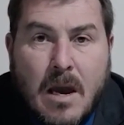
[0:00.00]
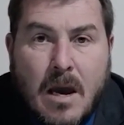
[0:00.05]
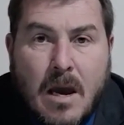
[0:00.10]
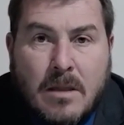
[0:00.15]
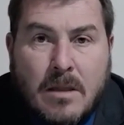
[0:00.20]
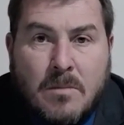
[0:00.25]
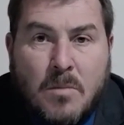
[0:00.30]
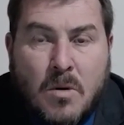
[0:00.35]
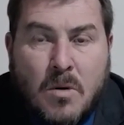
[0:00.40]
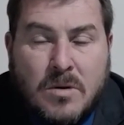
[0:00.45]

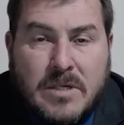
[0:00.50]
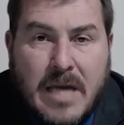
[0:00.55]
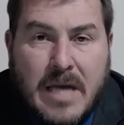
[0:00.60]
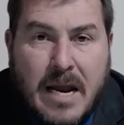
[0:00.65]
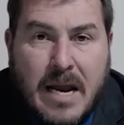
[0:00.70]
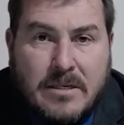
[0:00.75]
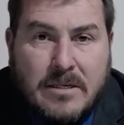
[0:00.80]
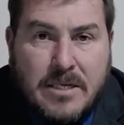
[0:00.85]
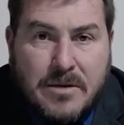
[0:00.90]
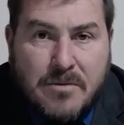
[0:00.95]
And the
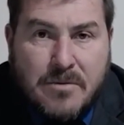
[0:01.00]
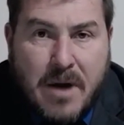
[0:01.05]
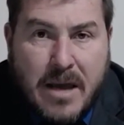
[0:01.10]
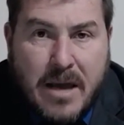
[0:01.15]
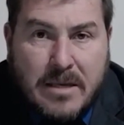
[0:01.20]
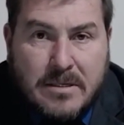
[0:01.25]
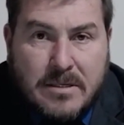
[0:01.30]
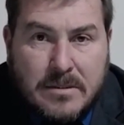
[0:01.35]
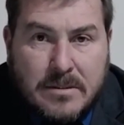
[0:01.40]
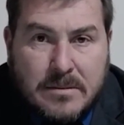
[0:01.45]
mortality
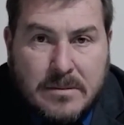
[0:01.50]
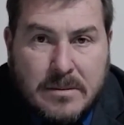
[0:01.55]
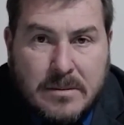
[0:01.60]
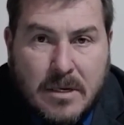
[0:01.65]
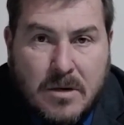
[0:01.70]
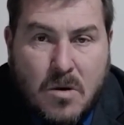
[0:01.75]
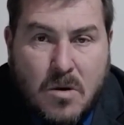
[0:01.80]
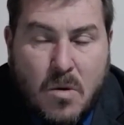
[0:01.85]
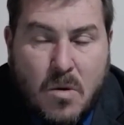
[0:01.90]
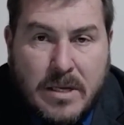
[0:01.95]
rate,
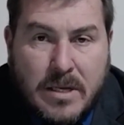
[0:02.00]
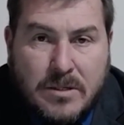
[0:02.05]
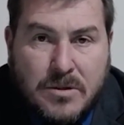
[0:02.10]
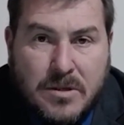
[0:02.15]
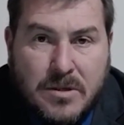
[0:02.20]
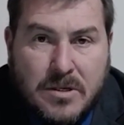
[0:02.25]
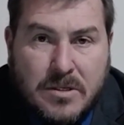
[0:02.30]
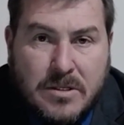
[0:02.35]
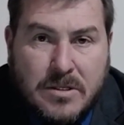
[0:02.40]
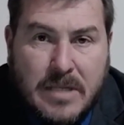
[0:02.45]
according
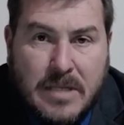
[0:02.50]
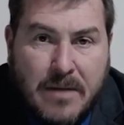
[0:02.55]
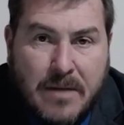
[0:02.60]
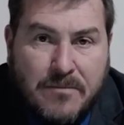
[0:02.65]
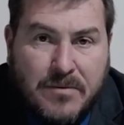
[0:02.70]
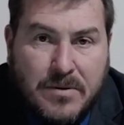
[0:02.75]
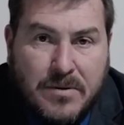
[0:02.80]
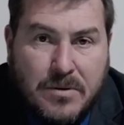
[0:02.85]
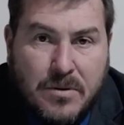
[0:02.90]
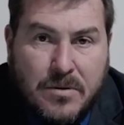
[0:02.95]
to the
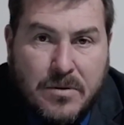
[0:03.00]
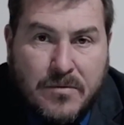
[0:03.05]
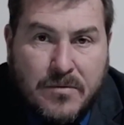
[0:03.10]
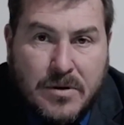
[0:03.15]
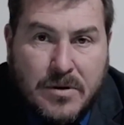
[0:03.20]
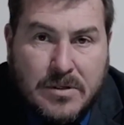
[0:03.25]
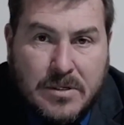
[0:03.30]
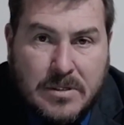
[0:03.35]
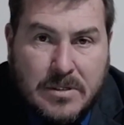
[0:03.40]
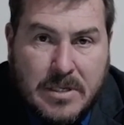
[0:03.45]
Stanford
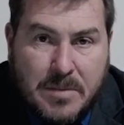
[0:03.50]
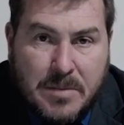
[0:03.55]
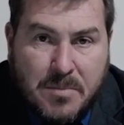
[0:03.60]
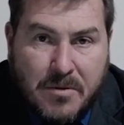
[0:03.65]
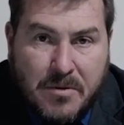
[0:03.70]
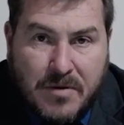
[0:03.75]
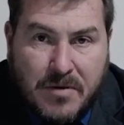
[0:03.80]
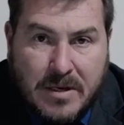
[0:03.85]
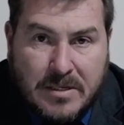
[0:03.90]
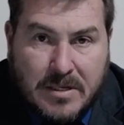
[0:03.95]
University
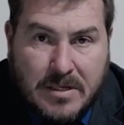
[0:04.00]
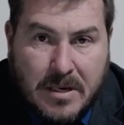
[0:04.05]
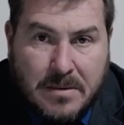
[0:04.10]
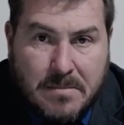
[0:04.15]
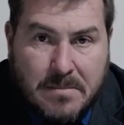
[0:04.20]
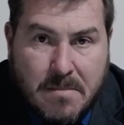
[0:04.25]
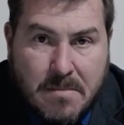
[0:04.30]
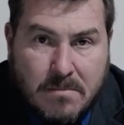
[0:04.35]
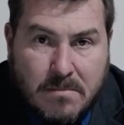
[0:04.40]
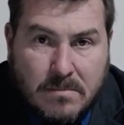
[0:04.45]
professor,
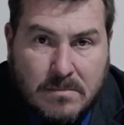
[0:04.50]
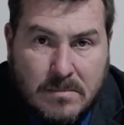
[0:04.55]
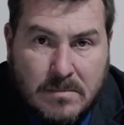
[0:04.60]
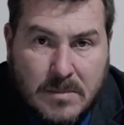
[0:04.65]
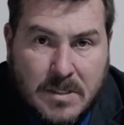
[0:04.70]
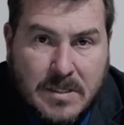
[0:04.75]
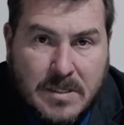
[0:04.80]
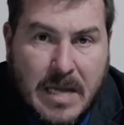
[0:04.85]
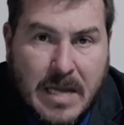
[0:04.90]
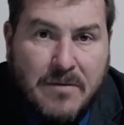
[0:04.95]

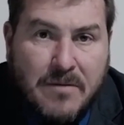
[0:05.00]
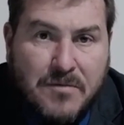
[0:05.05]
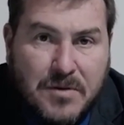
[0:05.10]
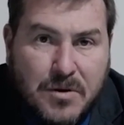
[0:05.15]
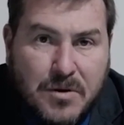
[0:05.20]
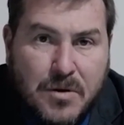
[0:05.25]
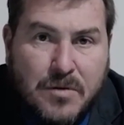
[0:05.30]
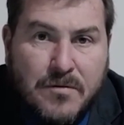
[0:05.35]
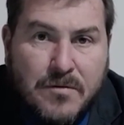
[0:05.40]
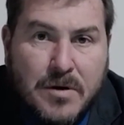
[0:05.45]

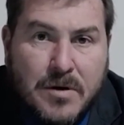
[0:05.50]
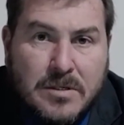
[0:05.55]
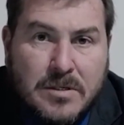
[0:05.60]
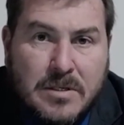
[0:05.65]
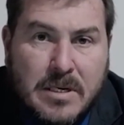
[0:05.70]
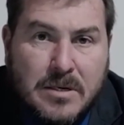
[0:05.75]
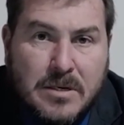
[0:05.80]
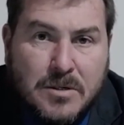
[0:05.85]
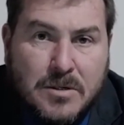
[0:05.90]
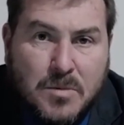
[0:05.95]
Stanford
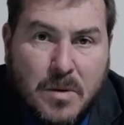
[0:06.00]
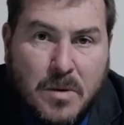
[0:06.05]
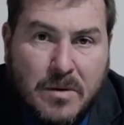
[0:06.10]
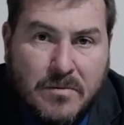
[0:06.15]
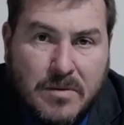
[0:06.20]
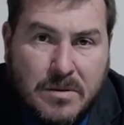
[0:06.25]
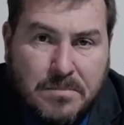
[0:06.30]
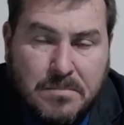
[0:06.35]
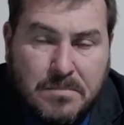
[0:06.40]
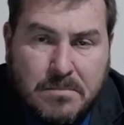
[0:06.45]
University is one
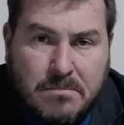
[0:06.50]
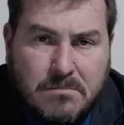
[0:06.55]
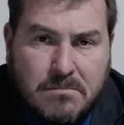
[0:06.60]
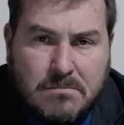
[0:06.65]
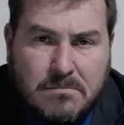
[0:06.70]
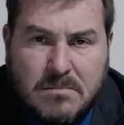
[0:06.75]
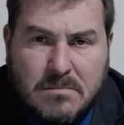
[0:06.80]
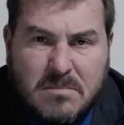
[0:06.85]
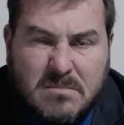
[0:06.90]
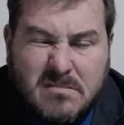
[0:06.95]
of the
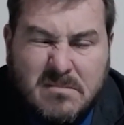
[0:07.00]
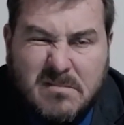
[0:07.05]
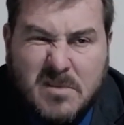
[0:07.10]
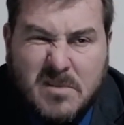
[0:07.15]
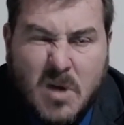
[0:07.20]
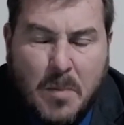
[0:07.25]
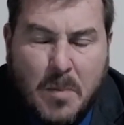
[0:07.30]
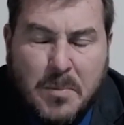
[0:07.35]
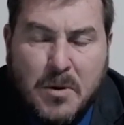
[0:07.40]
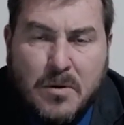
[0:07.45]

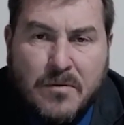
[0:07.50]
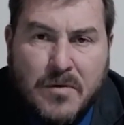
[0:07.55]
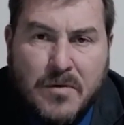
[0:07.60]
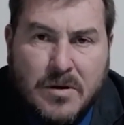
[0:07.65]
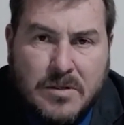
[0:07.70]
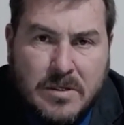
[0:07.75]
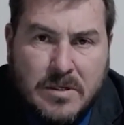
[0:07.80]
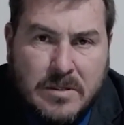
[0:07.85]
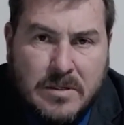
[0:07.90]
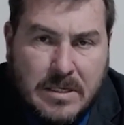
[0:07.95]
top
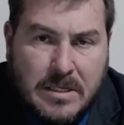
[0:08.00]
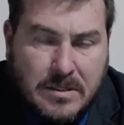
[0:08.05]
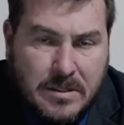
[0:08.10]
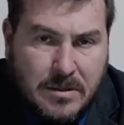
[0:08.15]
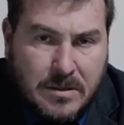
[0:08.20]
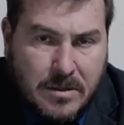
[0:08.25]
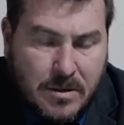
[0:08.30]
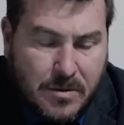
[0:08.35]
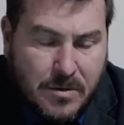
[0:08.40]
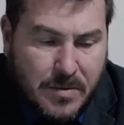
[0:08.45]

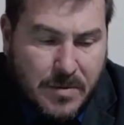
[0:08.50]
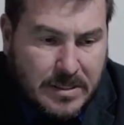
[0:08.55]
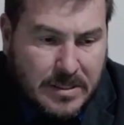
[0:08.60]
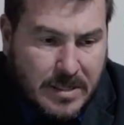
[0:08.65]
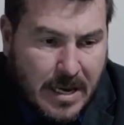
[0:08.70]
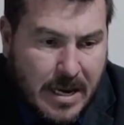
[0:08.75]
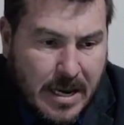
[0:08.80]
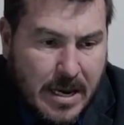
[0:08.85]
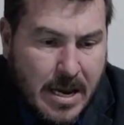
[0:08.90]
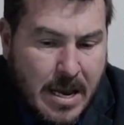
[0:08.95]
universities in the
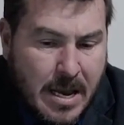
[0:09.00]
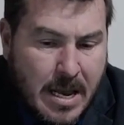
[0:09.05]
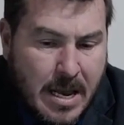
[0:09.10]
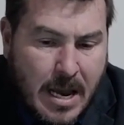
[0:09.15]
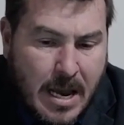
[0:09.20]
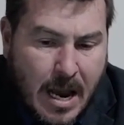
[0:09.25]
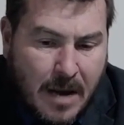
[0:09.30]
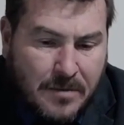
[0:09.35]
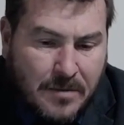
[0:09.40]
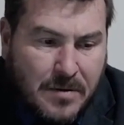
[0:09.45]
USA.
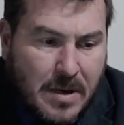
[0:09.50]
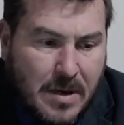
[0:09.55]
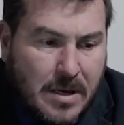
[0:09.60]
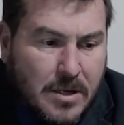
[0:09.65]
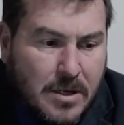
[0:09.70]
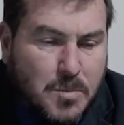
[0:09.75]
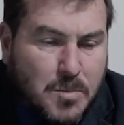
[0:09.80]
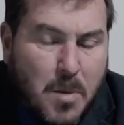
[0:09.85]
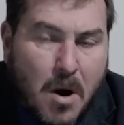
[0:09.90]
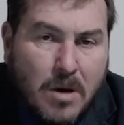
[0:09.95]
I
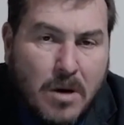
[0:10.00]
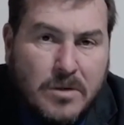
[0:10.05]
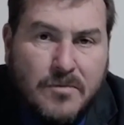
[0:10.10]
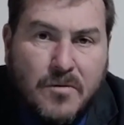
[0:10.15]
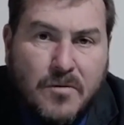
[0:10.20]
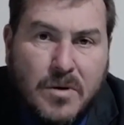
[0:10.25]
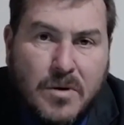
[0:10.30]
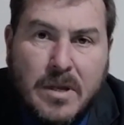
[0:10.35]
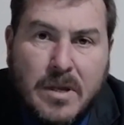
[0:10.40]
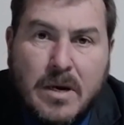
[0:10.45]
think it's part
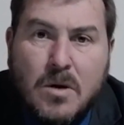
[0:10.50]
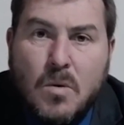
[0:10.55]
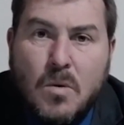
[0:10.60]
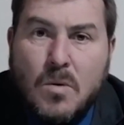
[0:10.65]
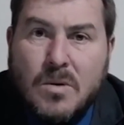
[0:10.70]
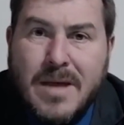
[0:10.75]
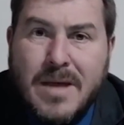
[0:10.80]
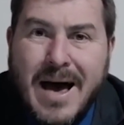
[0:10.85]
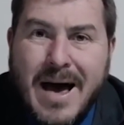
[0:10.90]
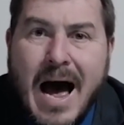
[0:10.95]
of what they
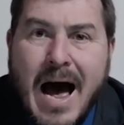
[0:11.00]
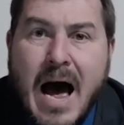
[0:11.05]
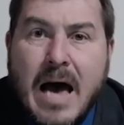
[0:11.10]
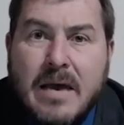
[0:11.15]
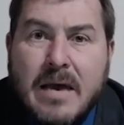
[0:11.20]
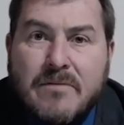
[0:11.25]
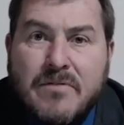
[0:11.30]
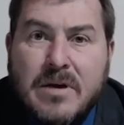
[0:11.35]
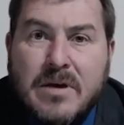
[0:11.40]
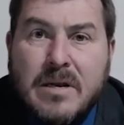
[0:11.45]
call the
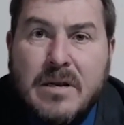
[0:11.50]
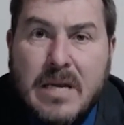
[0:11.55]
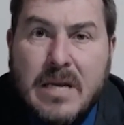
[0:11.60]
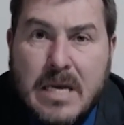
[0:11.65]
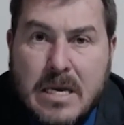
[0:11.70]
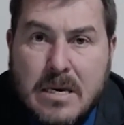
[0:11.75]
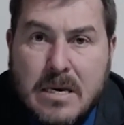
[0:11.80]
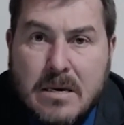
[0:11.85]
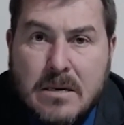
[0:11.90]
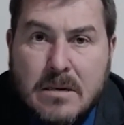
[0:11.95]
Ivy
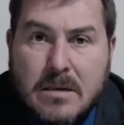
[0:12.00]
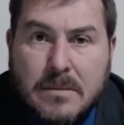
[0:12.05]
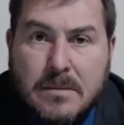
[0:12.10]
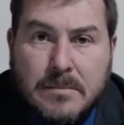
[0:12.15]
League.